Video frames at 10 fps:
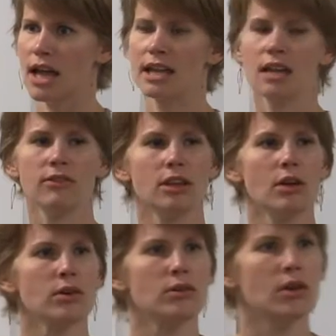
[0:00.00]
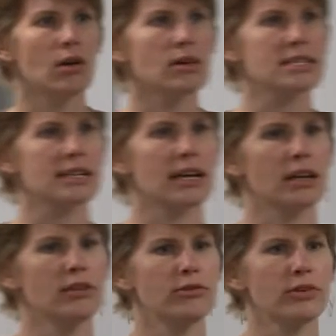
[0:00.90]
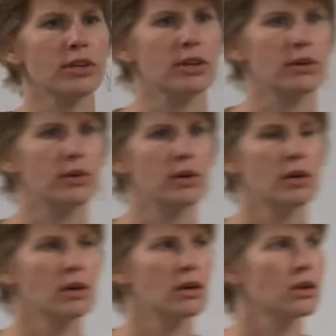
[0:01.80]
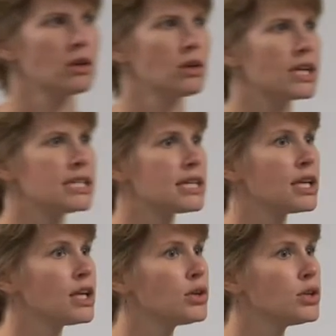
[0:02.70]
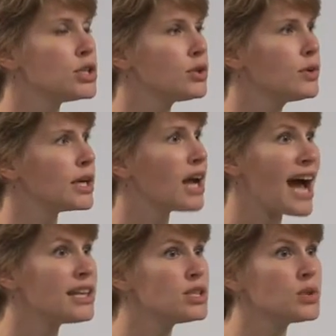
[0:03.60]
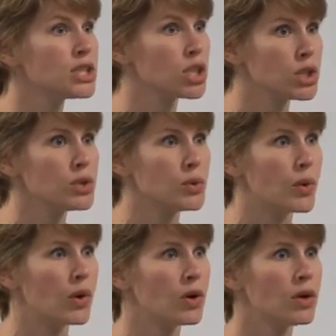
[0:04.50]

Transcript: And even though you know it's not good for you, you continue to do it. I do it too.